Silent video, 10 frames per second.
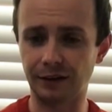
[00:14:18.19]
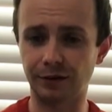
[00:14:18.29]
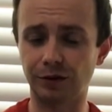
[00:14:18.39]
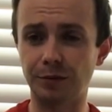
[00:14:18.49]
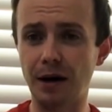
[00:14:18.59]
So
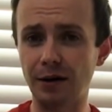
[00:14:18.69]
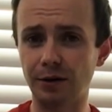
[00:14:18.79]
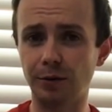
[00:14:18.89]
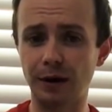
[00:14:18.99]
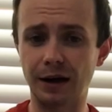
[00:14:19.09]
tomorrow
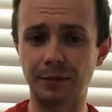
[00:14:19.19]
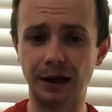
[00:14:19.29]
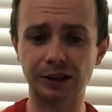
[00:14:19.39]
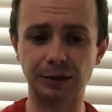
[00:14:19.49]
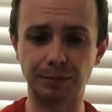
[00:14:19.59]
when I'm
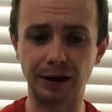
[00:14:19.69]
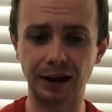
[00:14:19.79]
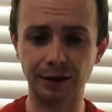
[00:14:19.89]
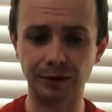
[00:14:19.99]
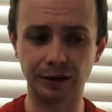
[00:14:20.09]
actually
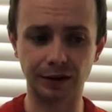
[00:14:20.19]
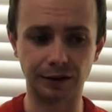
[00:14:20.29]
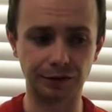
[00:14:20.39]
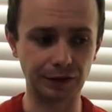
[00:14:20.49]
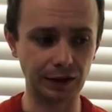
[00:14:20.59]
playing with it in the
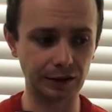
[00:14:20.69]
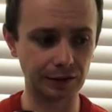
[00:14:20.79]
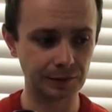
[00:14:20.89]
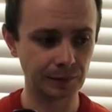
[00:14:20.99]
field,